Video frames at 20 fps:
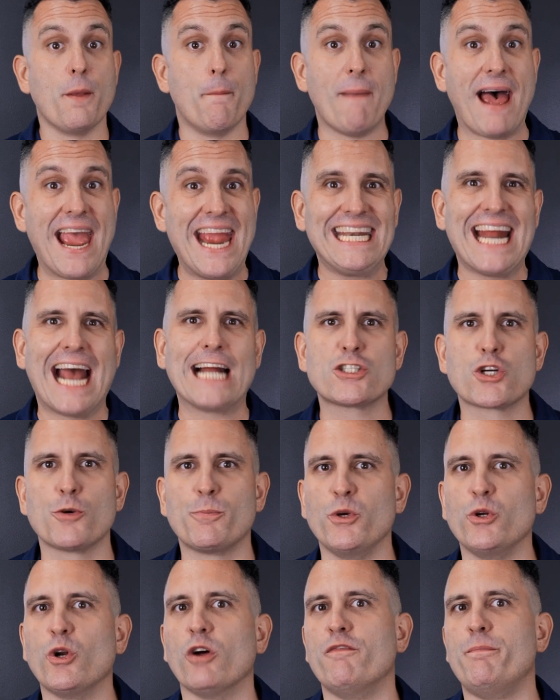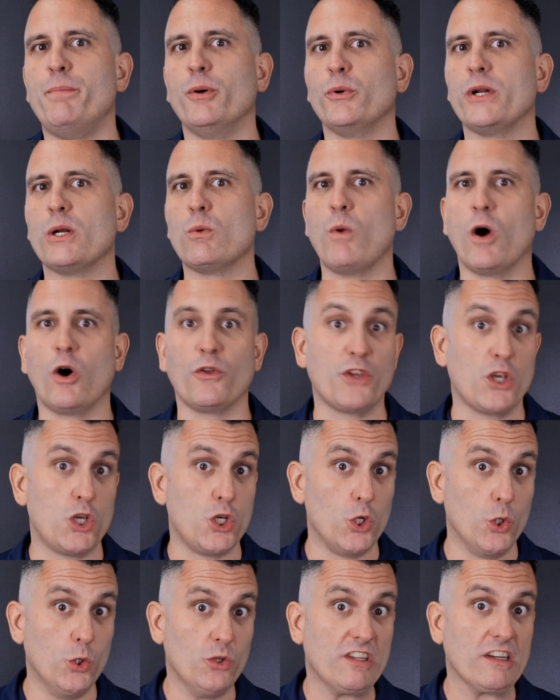main attribute of building wealth
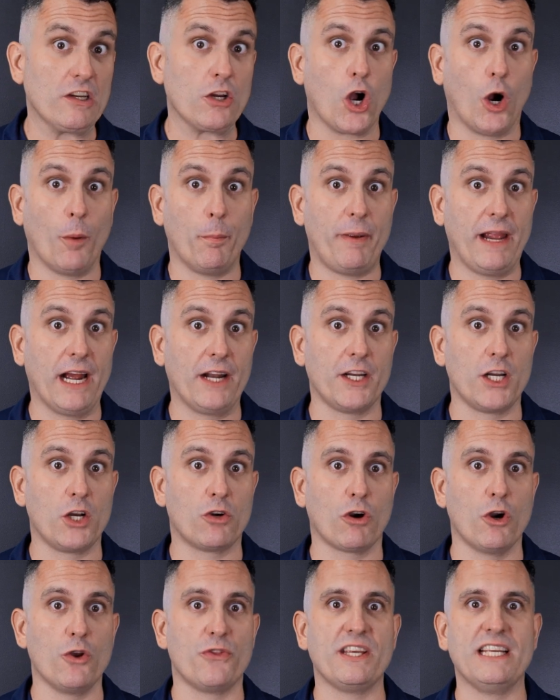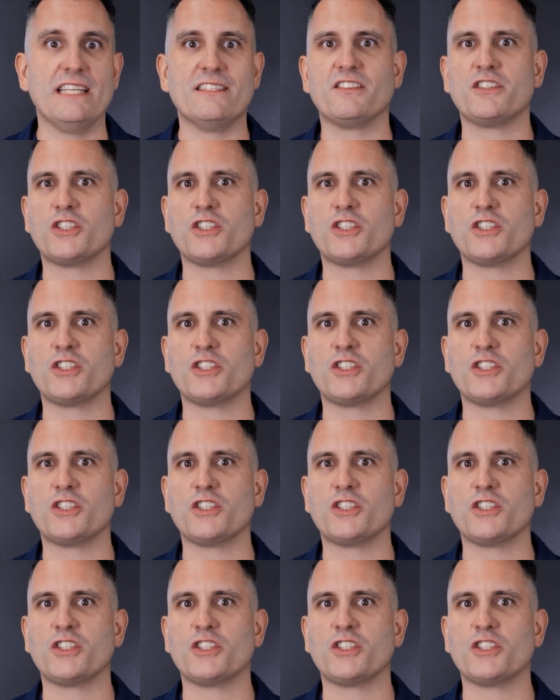using compounding growth is